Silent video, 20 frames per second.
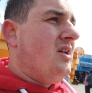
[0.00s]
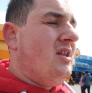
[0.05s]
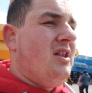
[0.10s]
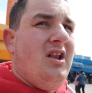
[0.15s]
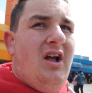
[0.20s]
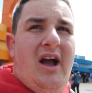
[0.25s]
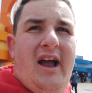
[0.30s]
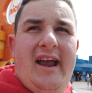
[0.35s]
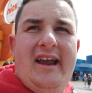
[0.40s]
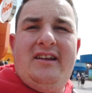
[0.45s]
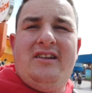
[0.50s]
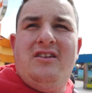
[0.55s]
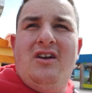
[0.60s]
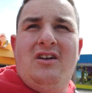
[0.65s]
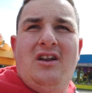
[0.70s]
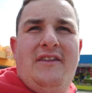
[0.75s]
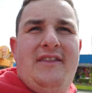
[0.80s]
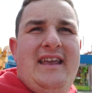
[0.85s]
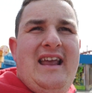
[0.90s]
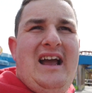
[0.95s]
like it's
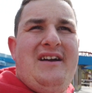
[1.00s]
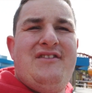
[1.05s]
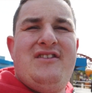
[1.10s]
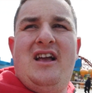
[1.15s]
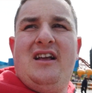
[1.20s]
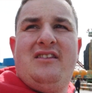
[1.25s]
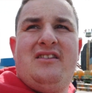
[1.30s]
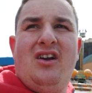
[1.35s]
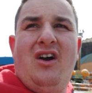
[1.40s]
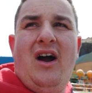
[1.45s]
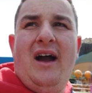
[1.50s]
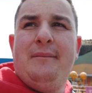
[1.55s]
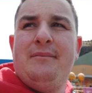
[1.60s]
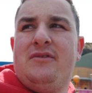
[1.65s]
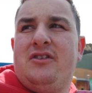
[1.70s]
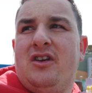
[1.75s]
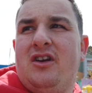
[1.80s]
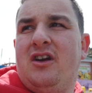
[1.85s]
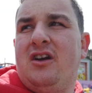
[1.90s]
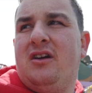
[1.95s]
not like they haven't had
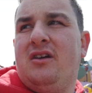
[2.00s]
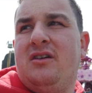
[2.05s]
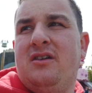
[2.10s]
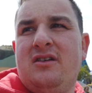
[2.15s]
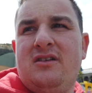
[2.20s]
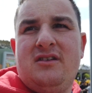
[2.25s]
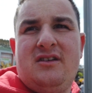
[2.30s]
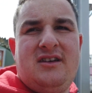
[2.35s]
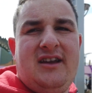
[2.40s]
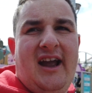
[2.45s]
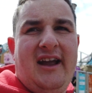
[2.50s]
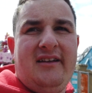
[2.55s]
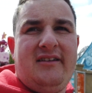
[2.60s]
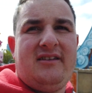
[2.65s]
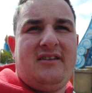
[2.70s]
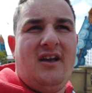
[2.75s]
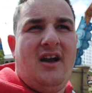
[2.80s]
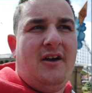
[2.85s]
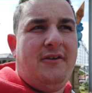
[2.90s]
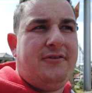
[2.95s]
time to get
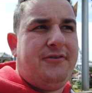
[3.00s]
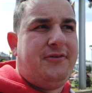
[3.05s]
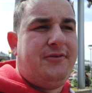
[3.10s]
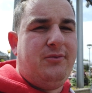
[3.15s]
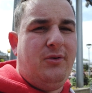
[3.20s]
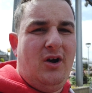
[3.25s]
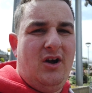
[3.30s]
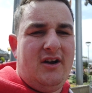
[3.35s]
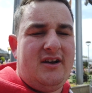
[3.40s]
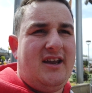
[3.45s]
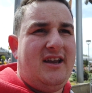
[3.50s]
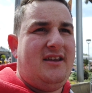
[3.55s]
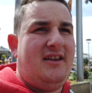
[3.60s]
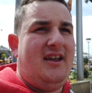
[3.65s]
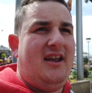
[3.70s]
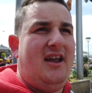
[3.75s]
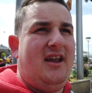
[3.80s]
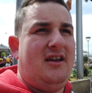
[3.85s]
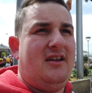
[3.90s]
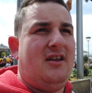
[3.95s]
stuff working
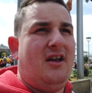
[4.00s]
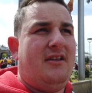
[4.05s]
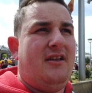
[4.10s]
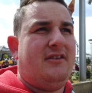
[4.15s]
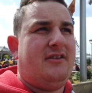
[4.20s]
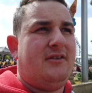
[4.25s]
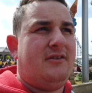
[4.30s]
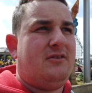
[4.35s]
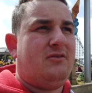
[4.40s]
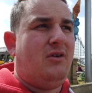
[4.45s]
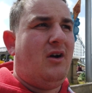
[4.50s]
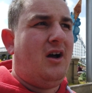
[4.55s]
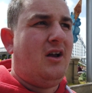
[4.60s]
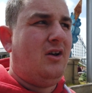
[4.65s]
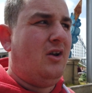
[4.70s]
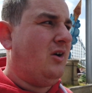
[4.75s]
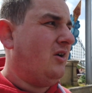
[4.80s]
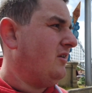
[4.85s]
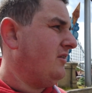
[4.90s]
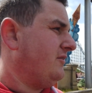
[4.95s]
here. You know, there's quite
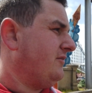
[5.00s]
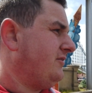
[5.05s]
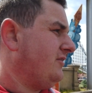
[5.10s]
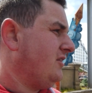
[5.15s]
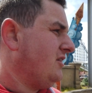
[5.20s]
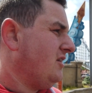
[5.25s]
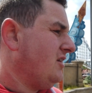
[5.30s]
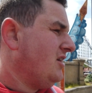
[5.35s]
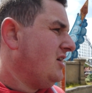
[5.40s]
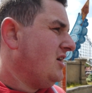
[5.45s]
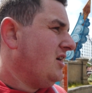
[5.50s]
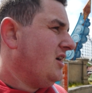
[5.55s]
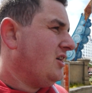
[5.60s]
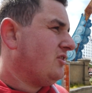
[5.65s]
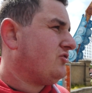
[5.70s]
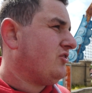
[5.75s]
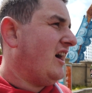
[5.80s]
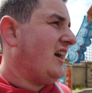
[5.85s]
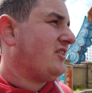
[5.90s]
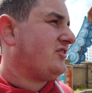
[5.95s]
a lot of
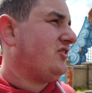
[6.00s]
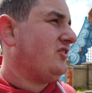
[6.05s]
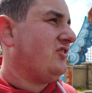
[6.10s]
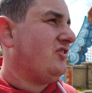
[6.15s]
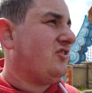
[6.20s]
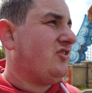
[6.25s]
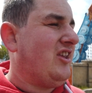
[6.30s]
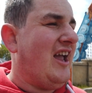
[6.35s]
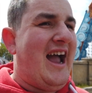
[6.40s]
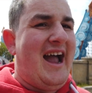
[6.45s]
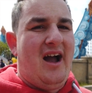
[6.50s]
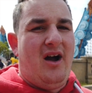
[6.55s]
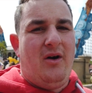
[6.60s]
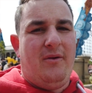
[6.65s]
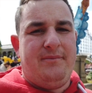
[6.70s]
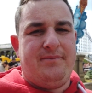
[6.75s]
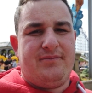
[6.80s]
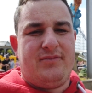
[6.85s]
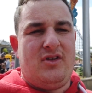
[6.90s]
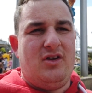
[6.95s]
attractions
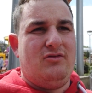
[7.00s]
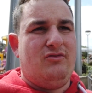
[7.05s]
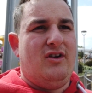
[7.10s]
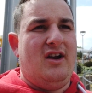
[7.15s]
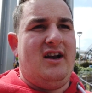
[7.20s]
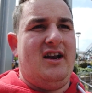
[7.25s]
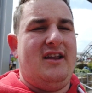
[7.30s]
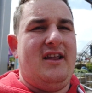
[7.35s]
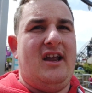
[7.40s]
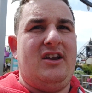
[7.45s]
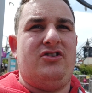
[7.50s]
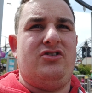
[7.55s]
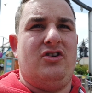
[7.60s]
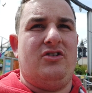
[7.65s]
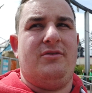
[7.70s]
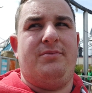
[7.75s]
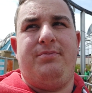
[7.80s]
down that really they should